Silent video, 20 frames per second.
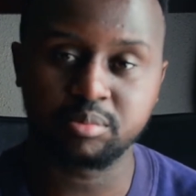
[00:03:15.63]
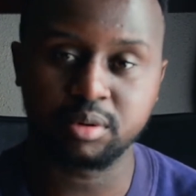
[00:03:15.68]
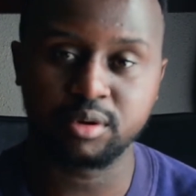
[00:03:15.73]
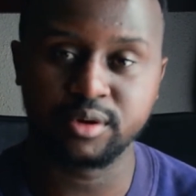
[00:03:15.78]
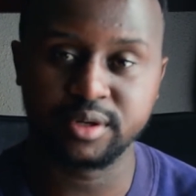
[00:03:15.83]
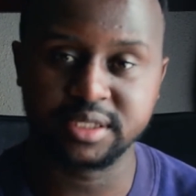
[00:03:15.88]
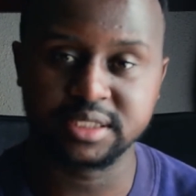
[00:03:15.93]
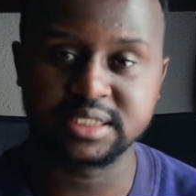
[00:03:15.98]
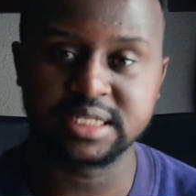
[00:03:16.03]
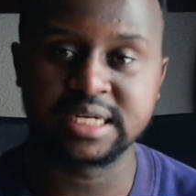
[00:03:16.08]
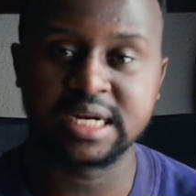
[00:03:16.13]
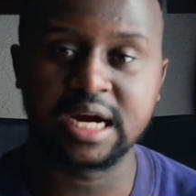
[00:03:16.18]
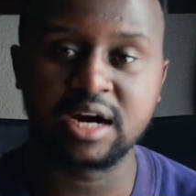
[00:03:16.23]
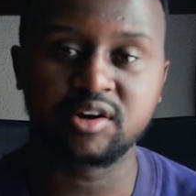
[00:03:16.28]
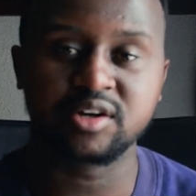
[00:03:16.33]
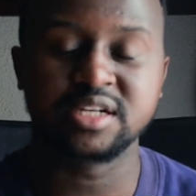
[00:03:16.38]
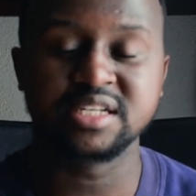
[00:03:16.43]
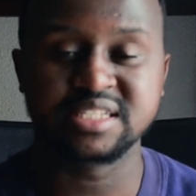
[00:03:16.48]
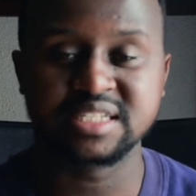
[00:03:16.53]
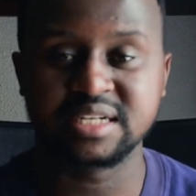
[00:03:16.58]
point and
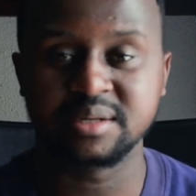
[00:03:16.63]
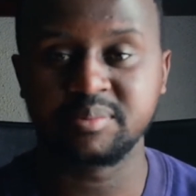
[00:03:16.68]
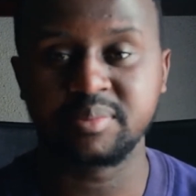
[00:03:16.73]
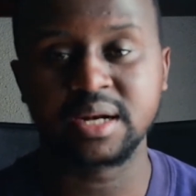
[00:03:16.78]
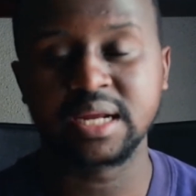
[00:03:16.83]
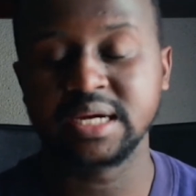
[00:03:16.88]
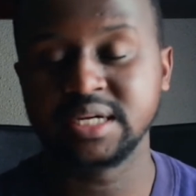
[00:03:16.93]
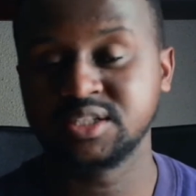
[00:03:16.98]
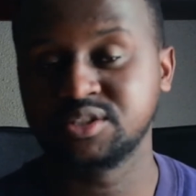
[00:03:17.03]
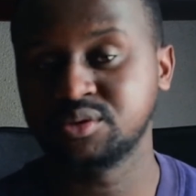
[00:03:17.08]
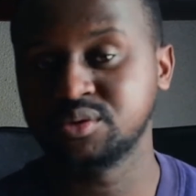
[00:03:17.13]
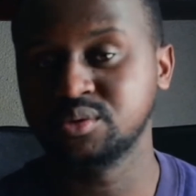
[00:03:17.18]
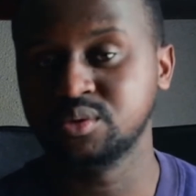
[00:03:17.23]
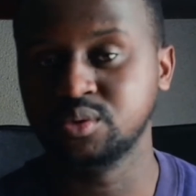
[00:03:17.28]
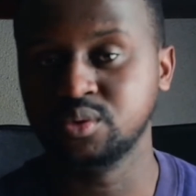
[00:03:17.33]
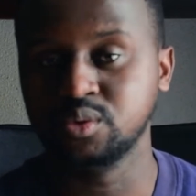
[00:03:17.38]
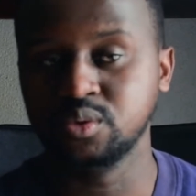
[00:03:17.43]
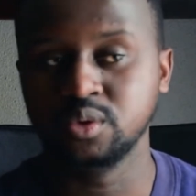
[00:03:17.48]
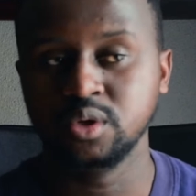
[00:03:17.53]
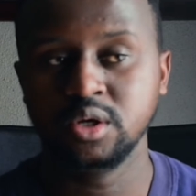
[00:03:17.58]
how does it apply
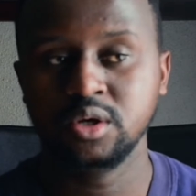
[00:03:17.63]
to